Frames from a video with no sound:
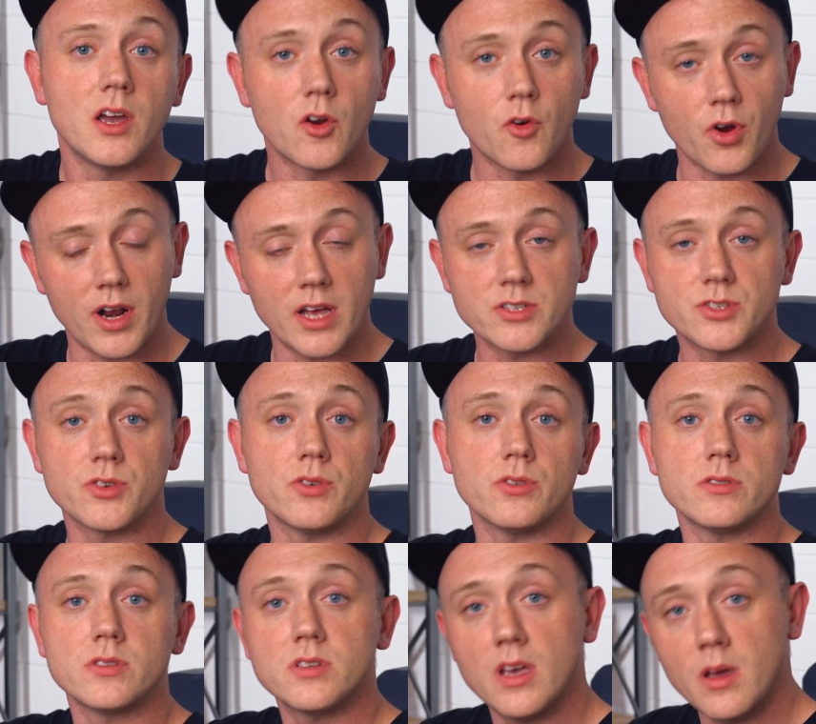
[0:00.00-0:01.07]

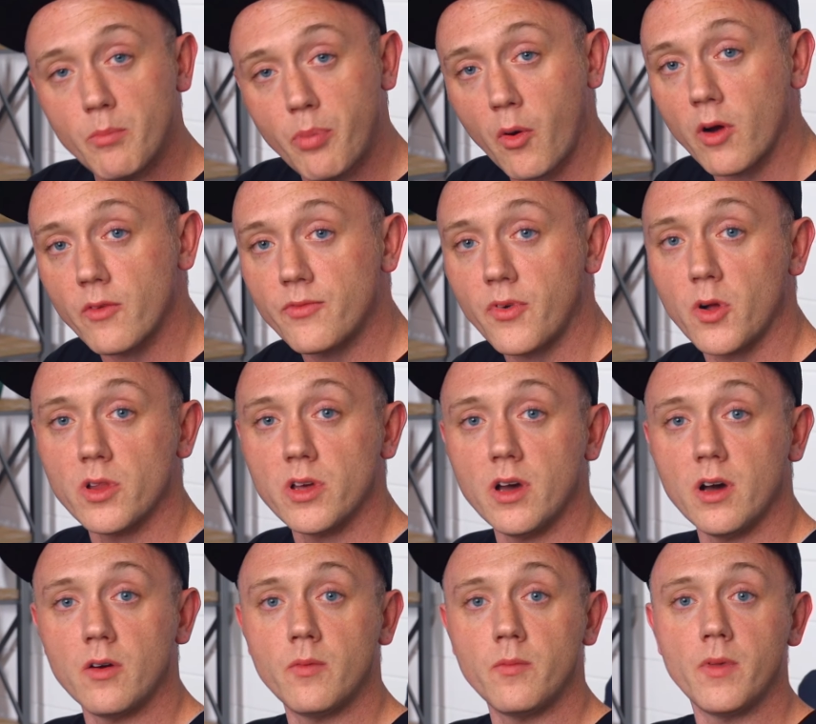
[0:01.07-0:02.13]
credentials, and
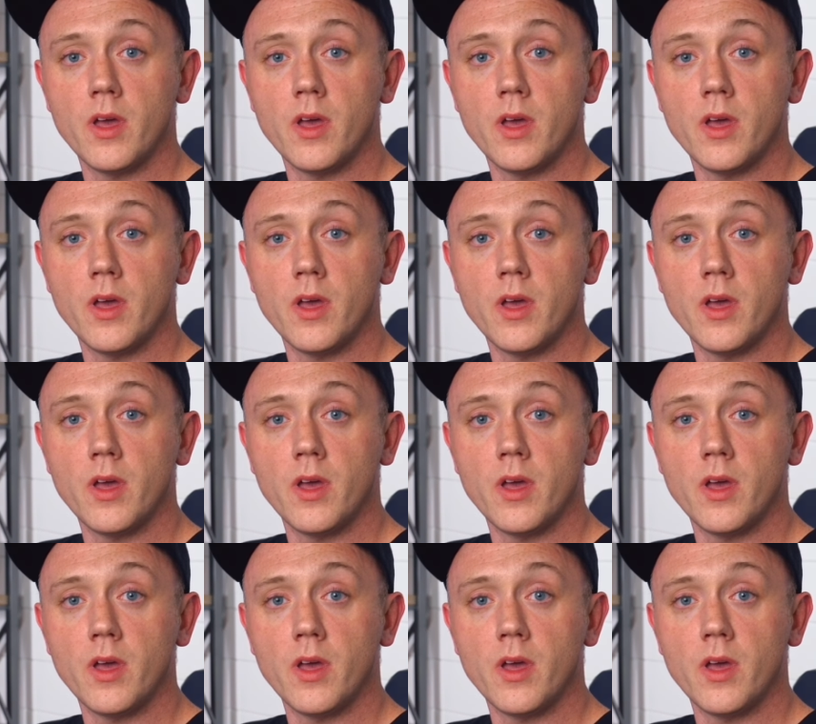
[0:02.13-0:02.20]
portfolio.